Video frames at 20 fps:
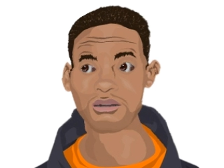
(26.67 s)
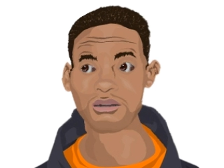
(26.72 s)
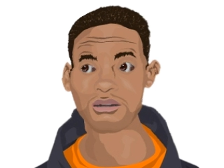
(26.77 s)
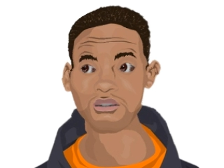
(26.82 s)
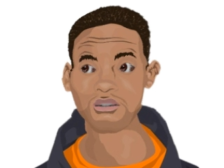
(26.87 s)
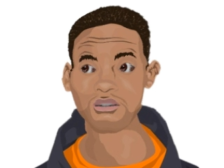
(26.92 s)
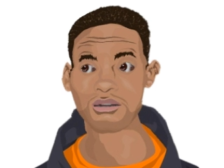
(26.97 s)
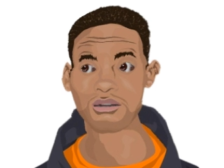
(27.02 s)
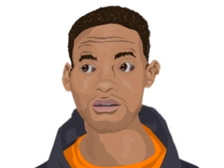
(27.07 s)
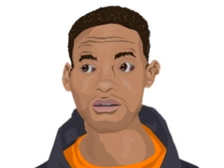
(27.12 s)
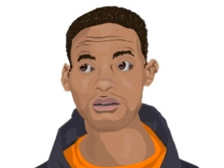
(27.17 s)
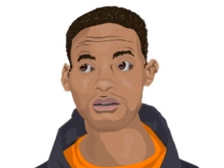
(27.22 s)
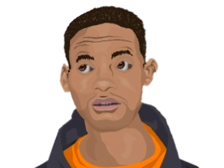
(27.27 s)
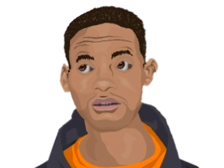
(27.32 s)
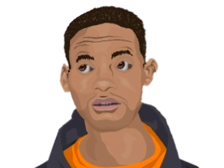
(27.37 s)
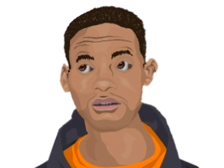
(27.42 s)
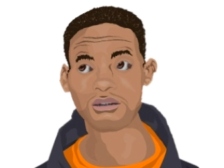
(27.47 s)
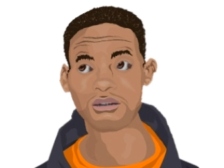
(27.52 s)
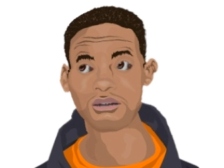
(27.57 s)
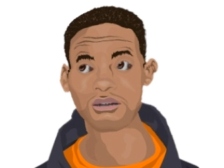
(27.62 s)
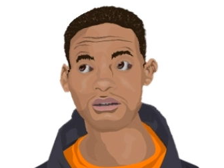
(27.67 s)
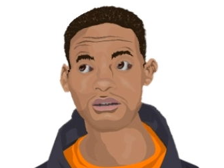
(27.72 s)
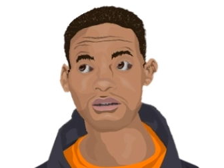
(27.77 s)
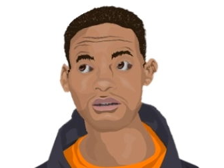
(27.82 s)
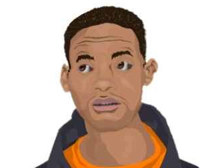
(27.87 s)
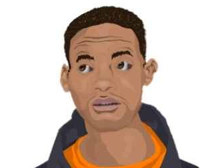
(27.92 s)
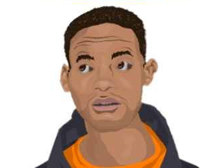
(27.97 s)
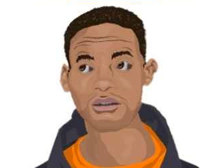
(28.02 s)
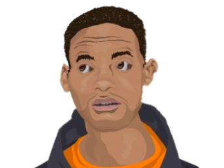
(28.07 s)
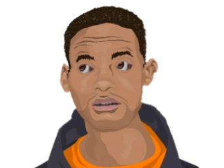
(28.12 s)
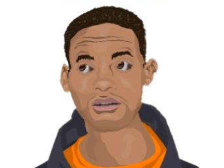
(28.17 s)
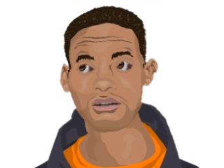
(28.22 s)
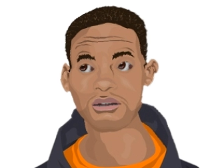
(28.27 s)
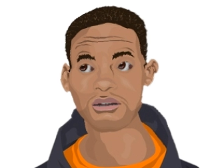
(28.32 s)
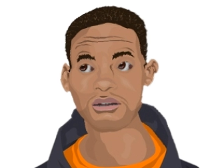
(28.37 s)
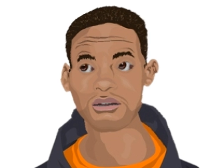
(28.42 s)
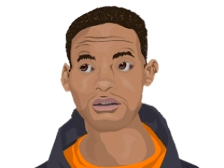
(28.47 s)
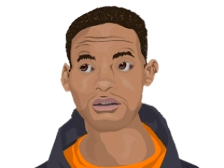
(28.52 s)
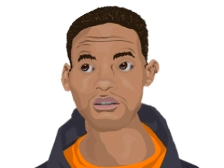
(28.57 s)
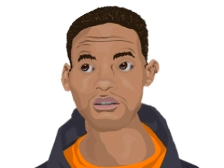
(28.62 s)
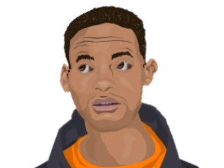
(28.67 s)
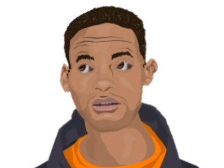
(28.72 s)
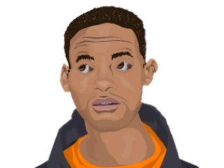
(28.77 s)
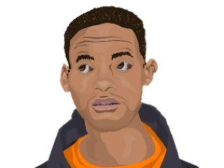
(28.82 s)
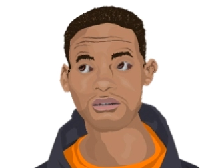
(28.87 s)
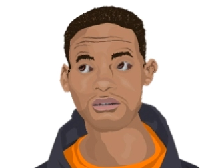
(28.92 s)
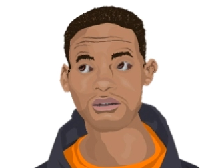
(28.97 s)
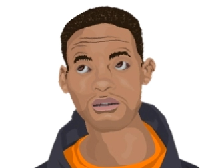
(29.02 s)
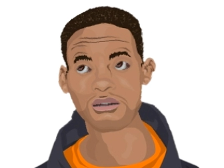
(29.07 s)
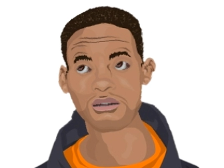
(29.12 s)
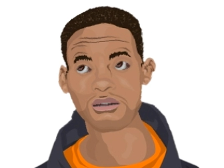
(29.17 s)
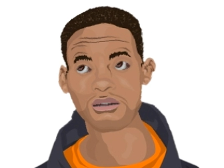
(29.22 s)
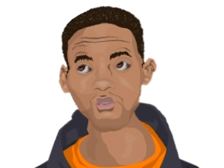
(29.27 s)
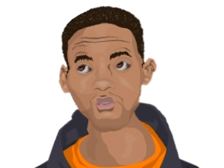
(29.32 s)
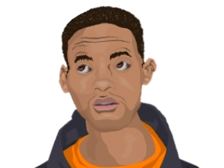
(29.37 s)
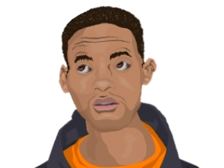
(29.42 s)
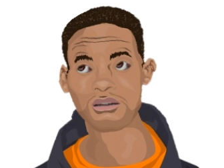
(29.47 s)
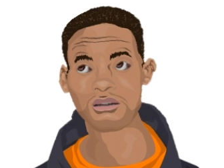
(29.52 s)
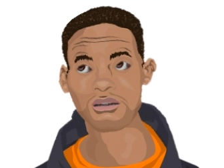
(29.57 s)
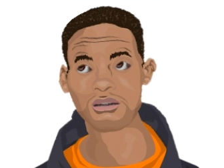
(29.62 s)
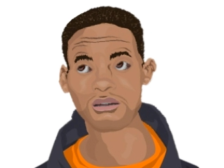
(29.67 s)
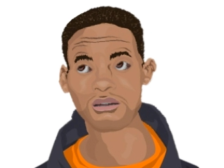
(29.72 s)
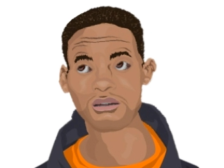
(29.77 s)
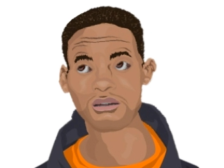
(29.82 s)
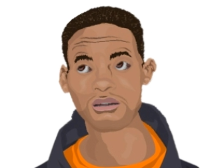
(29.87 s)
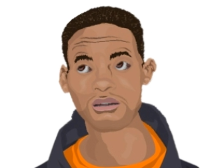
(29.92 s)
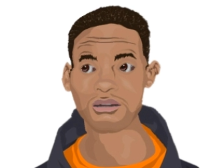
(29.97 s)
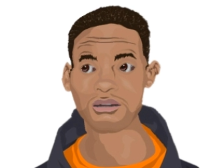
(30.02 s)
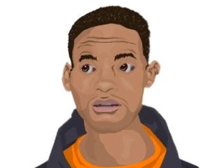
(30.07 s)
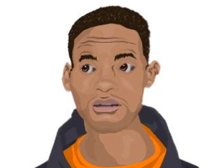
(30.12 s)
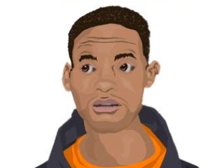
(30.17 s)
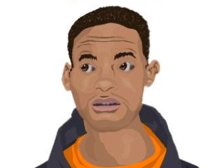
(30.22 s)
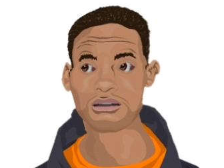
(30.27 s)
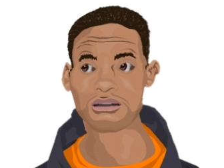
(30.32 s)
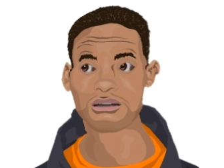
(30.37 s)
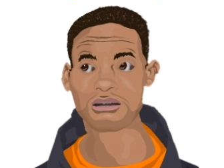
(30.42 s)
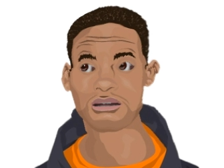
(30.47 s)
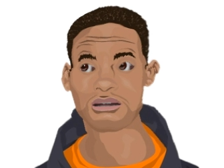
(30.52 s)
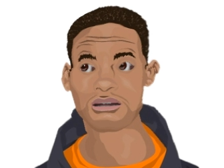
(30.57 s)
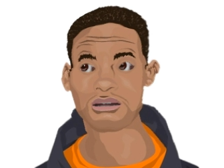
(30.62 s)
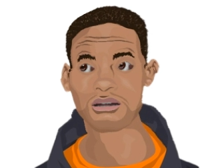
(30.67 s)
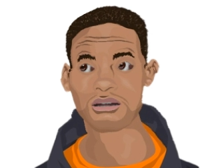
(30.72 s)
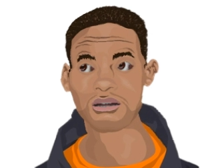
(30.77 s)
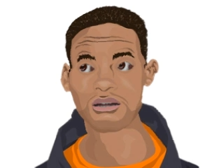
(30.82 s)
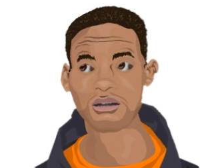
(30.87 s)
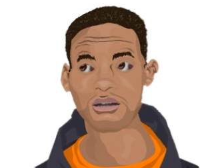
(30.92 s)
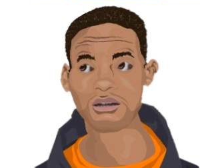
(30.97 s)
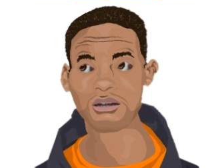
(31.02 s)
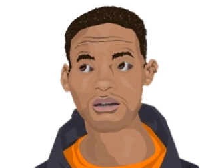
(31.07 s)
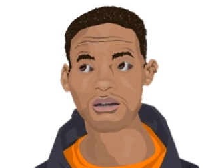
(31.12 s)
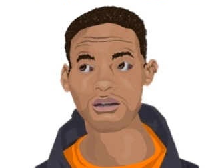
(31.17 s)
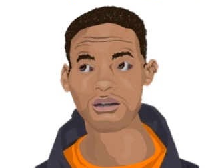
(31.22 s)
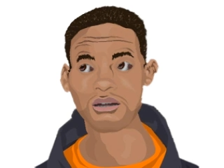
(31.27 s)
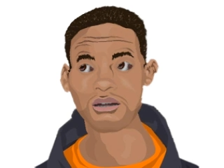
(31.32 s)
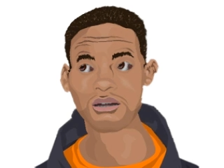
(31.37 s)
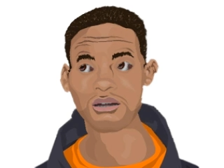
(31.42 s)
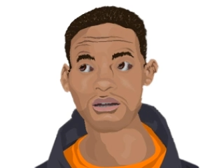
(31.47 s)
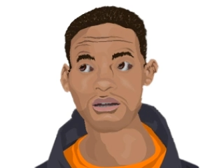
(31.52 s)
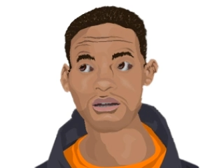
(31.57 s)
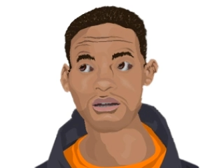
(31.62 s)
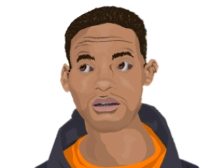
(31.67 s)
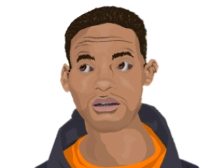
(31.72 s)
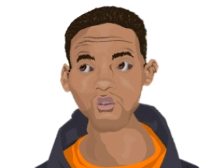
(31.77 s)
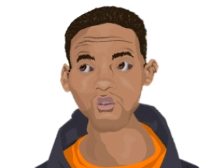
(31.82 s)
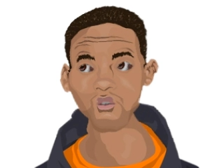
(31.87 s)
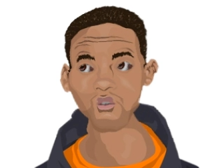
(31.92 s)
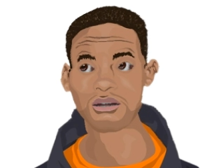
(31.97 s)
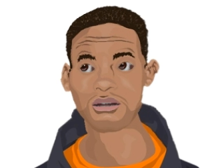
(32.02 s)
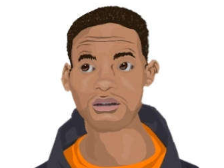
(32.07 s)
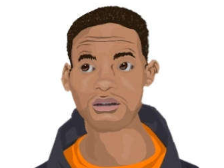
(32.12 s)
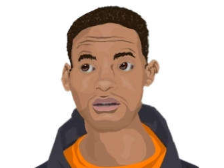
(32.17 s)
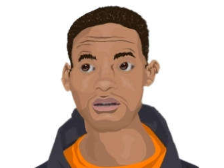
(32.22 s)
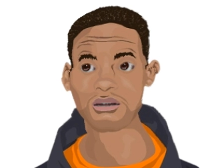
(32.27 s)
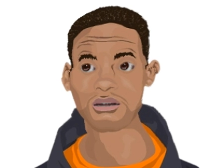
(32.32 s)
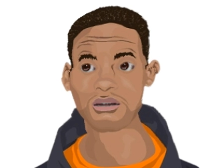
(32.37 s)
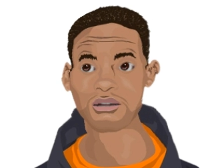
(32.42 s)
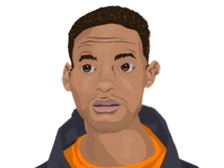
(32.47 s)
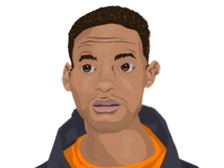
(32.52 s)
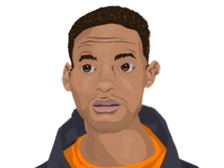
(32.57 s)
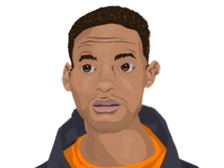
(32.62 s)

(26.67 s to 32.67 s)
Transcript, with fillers: Let's call them now, the limo place, so I can bang bang choo-choo train in the back seat of the limo.